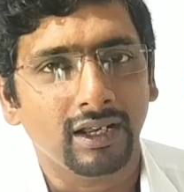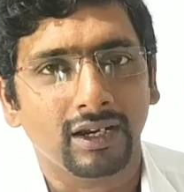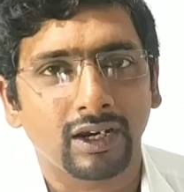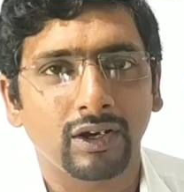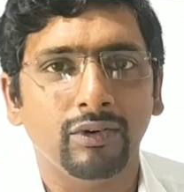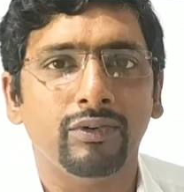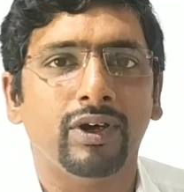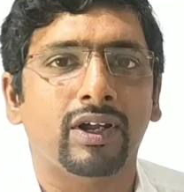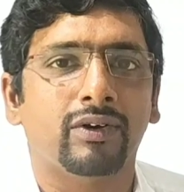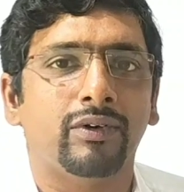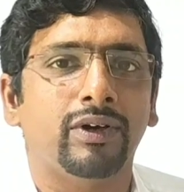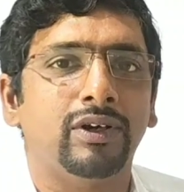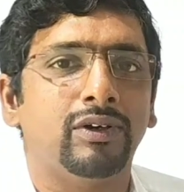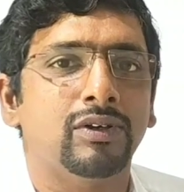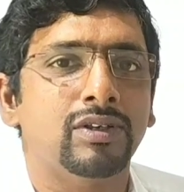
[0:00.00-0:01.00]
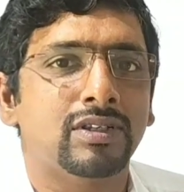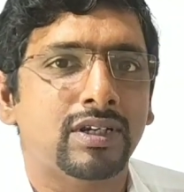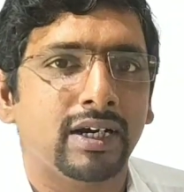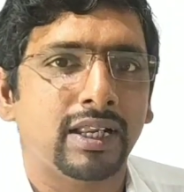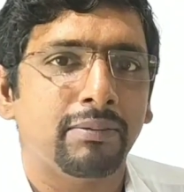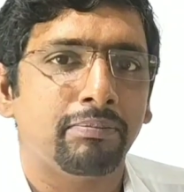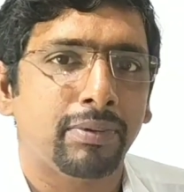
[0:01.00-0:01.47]
Now we are going to
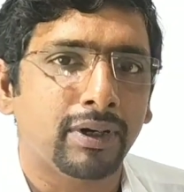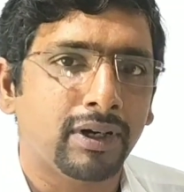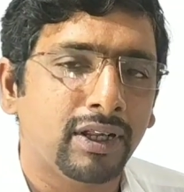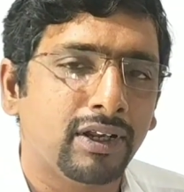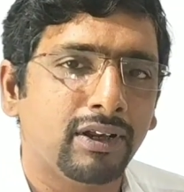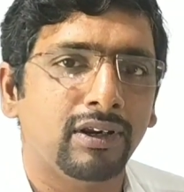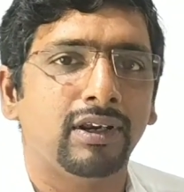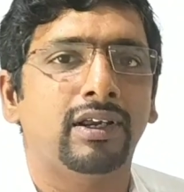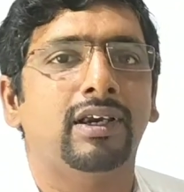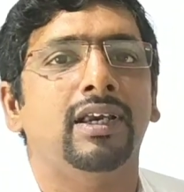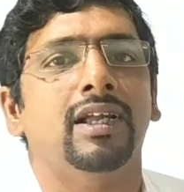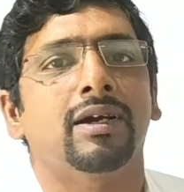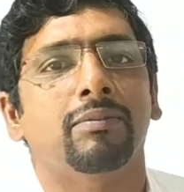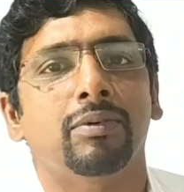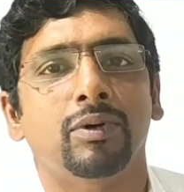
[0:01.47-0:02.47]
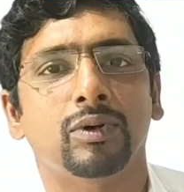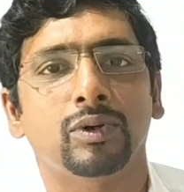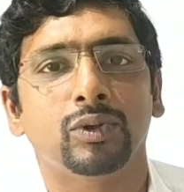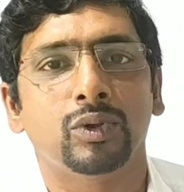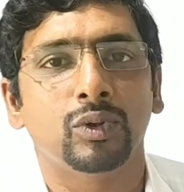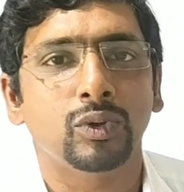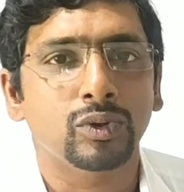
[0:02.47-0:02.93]
study particularly
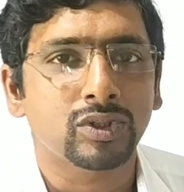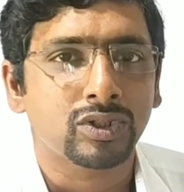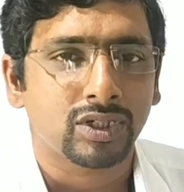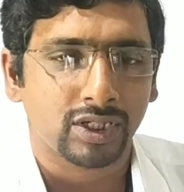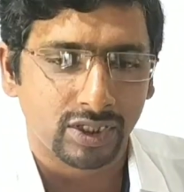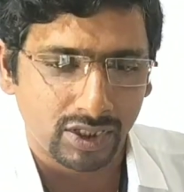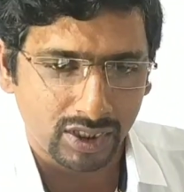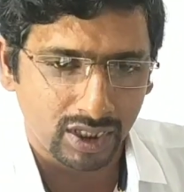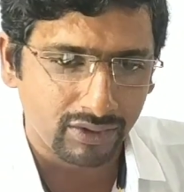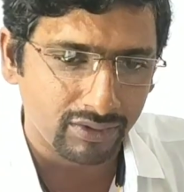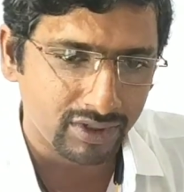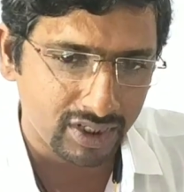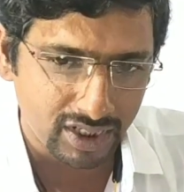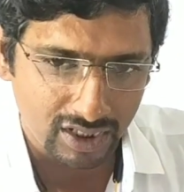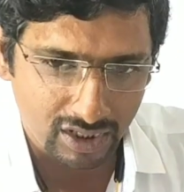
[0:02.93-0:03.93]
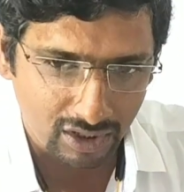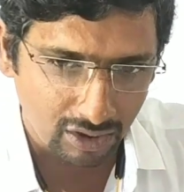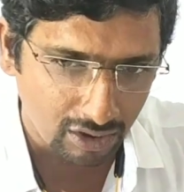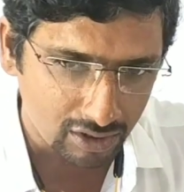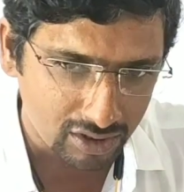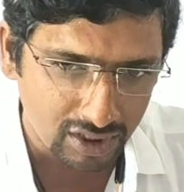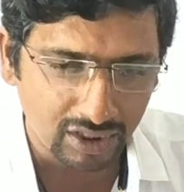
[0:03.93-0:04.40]
about those structure which is
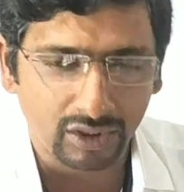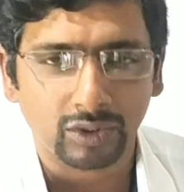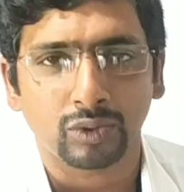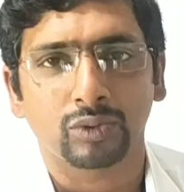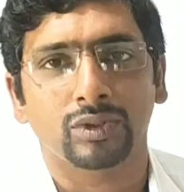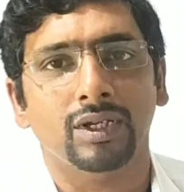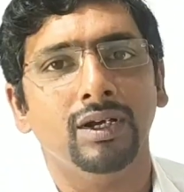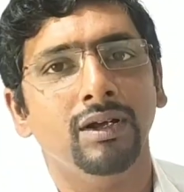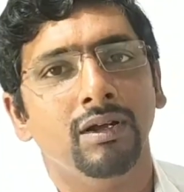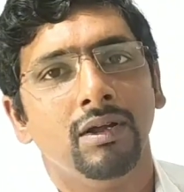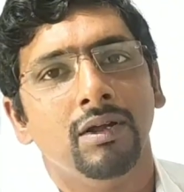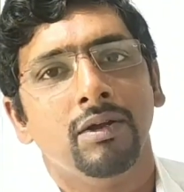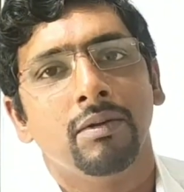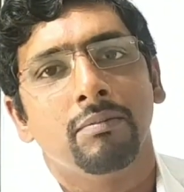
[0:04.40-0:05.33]
crossing through the